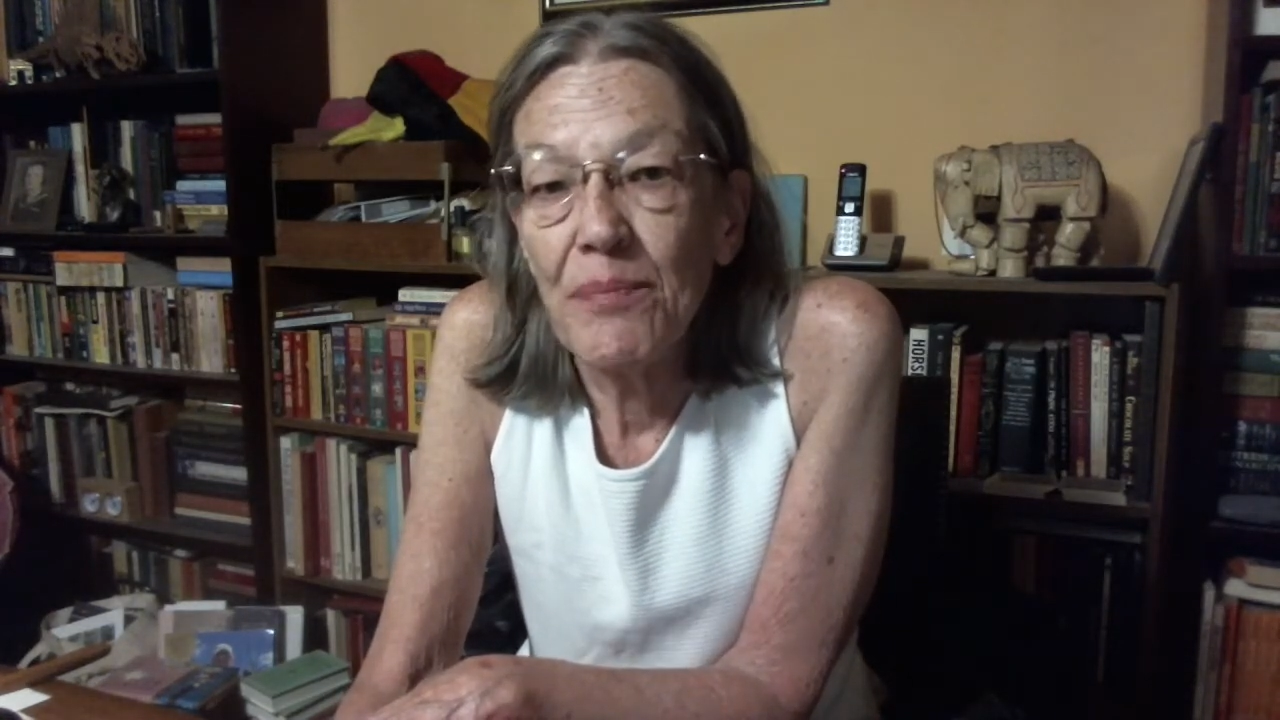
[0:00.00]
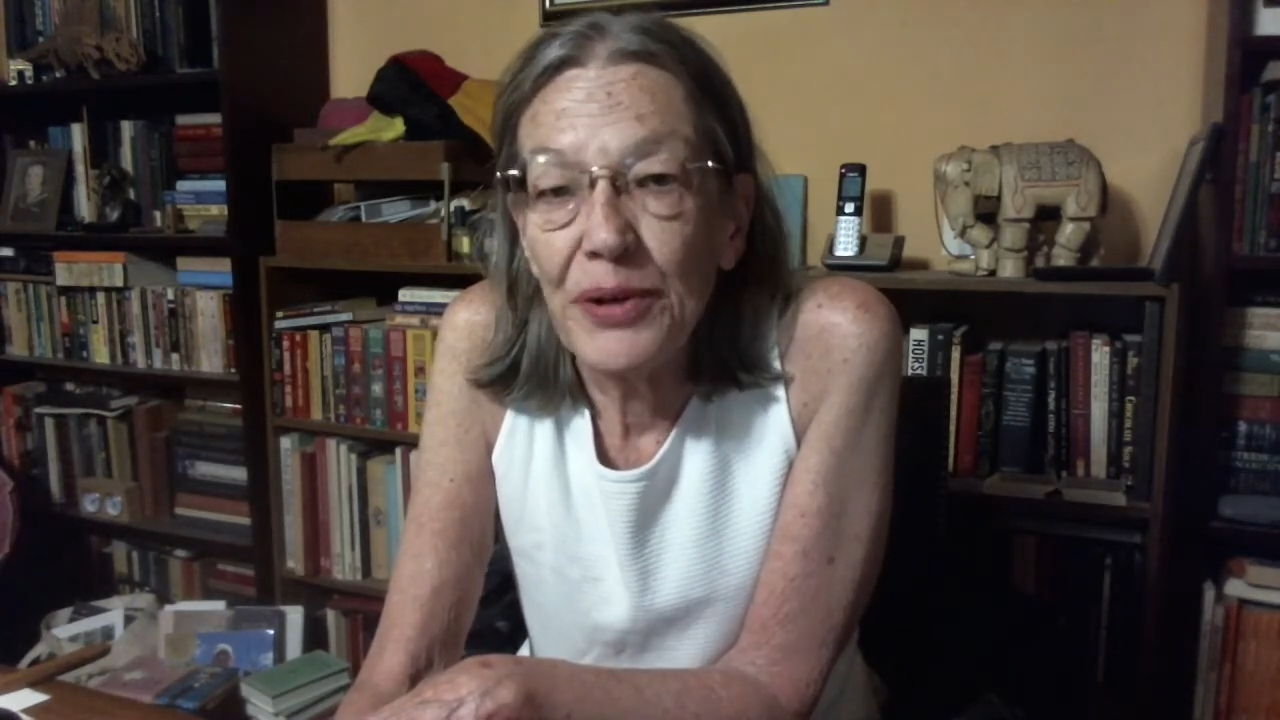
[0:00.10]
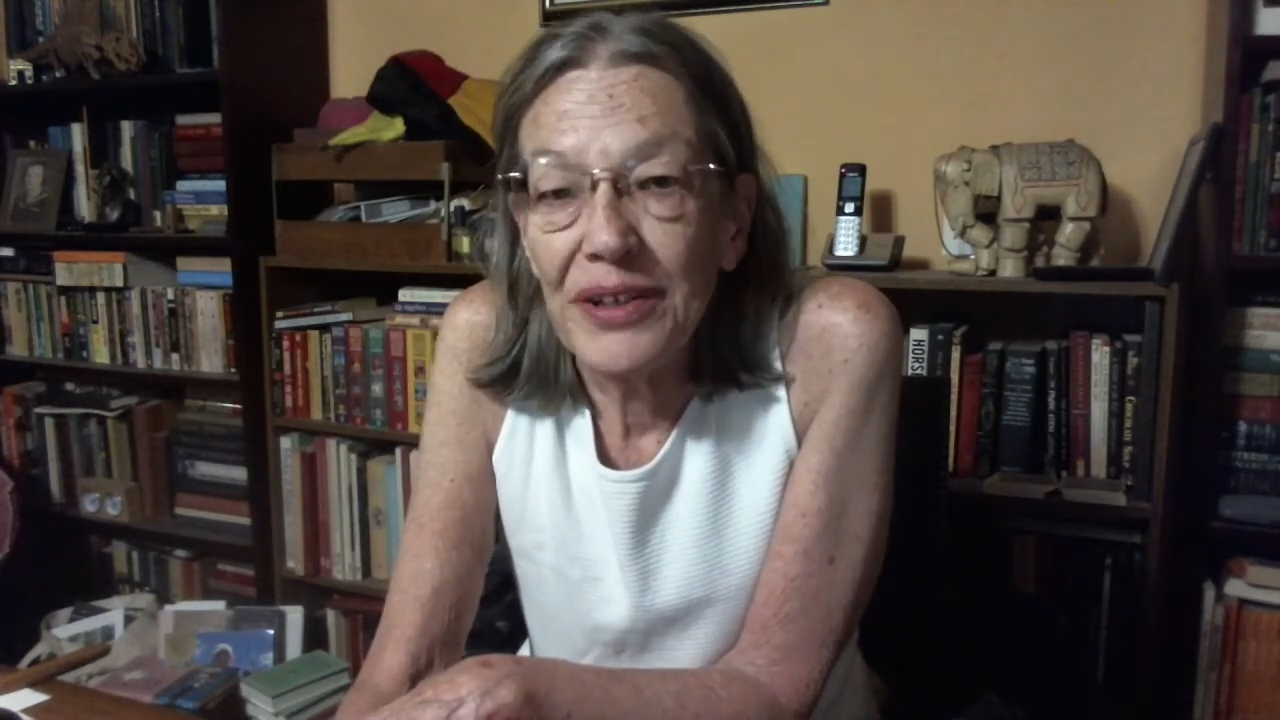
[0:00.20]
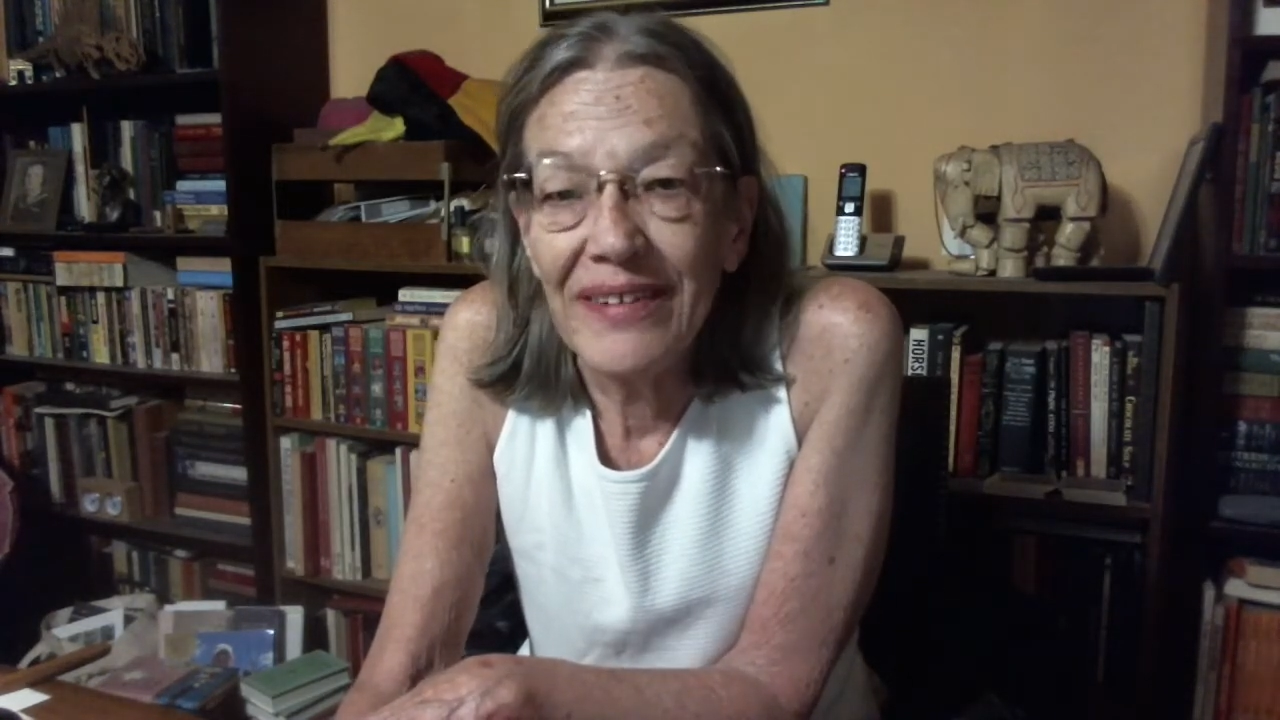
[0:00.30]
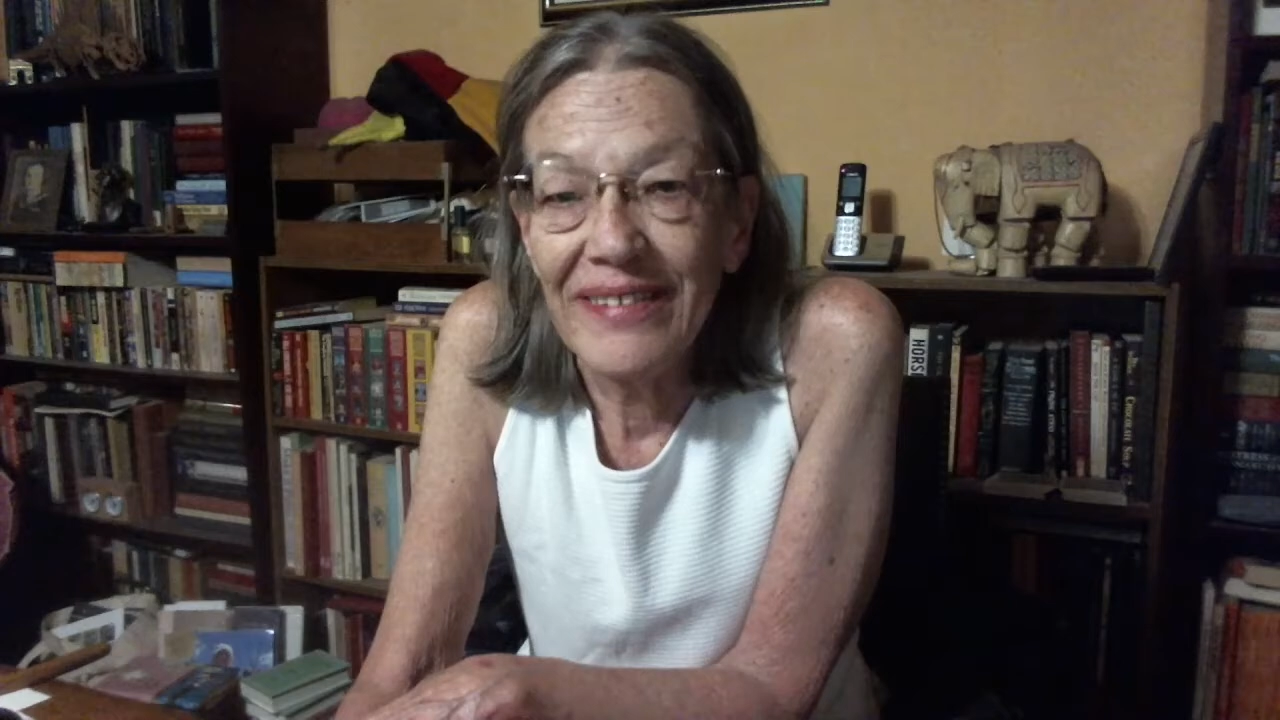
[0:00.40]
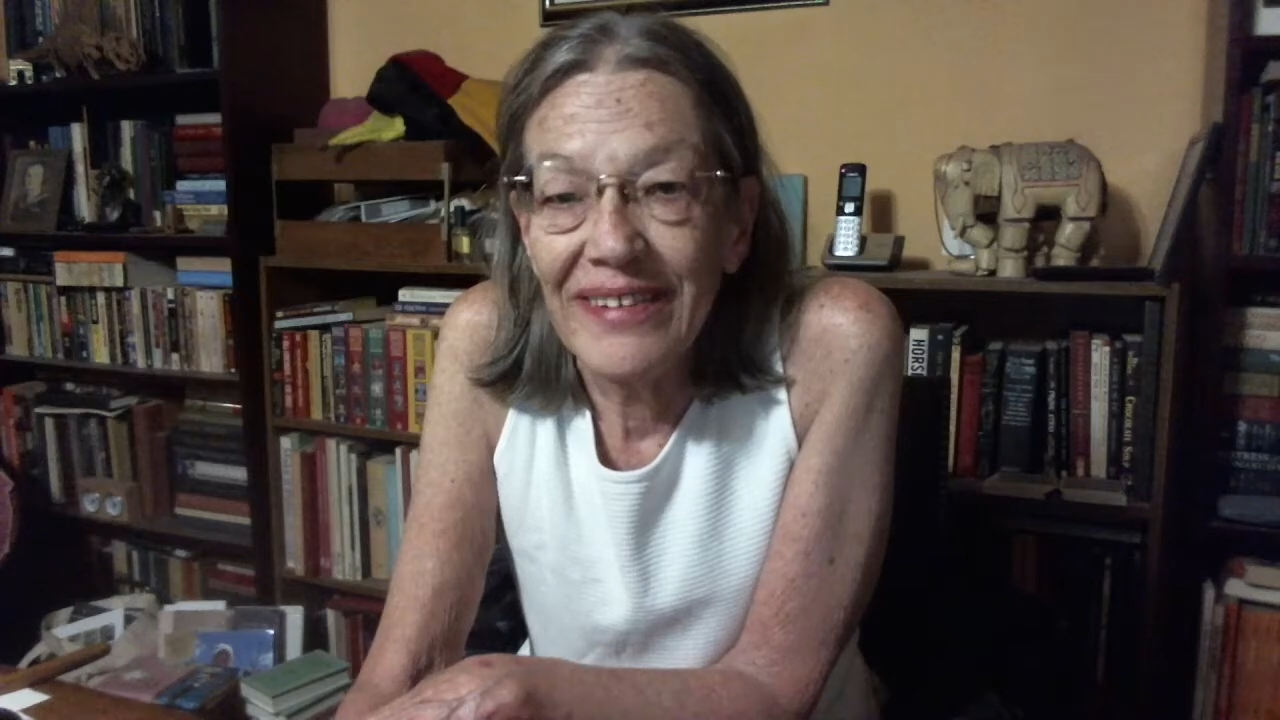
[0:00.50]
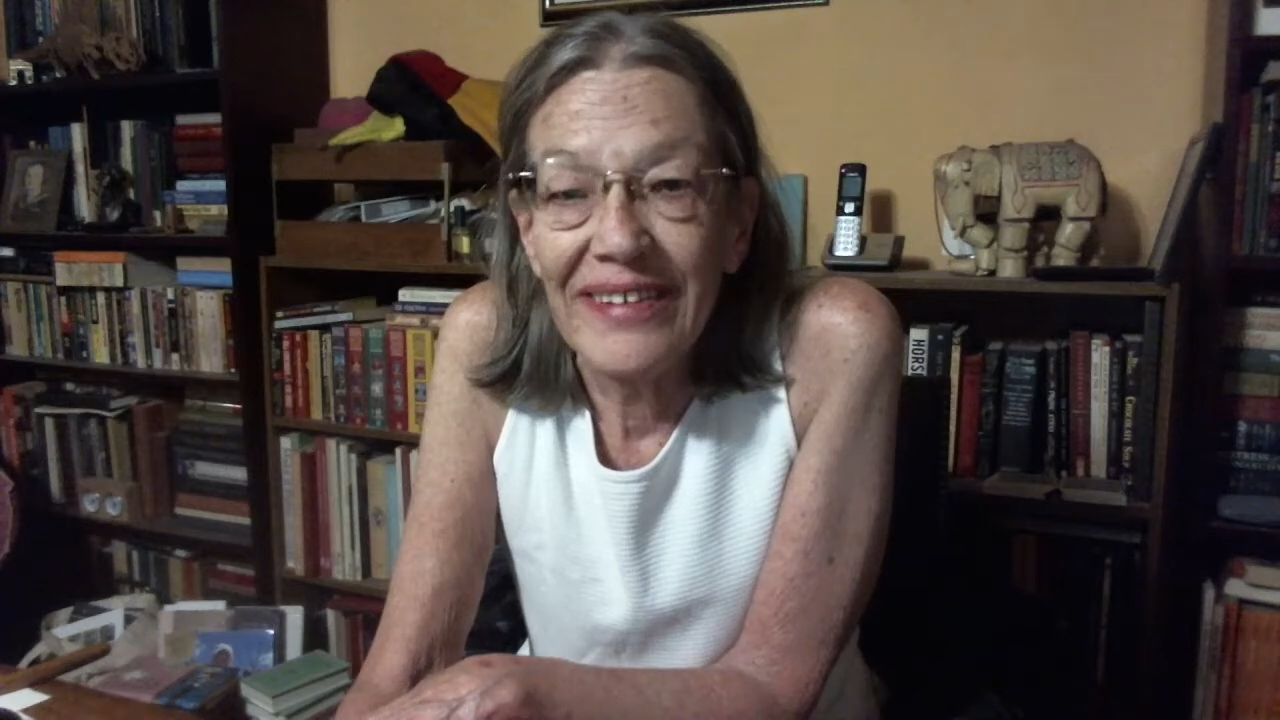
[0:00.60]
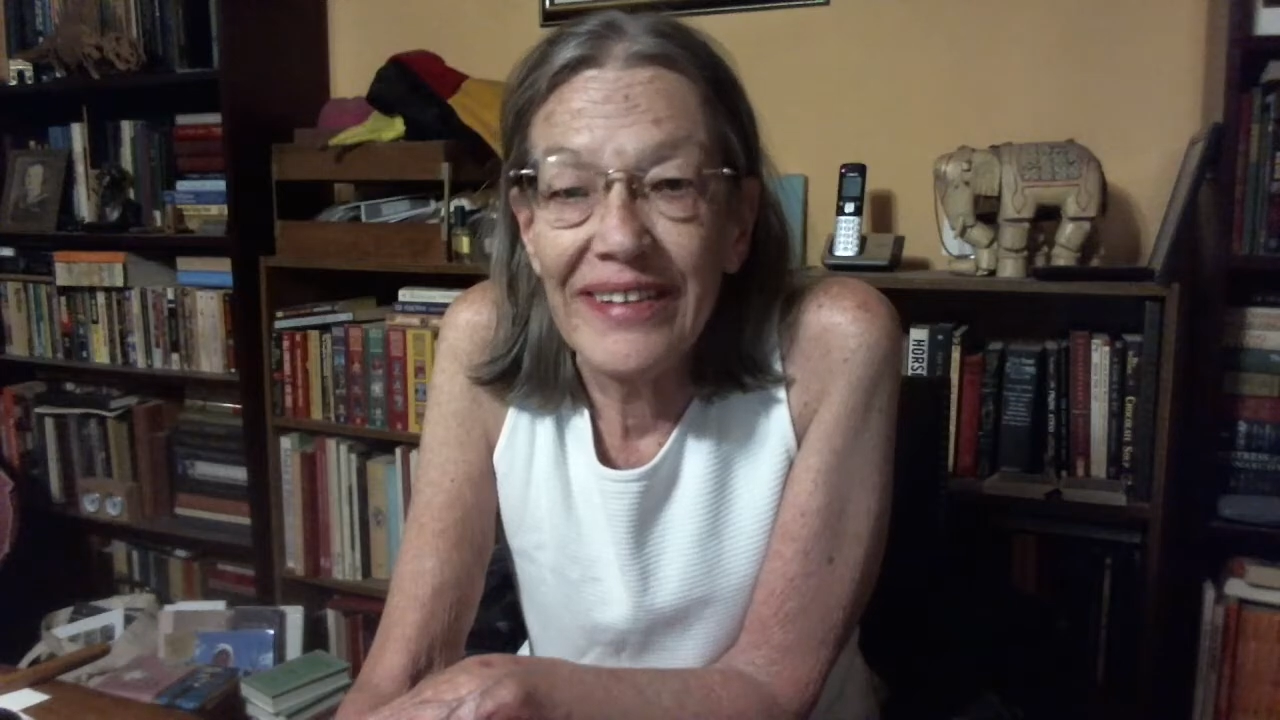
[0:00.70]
put into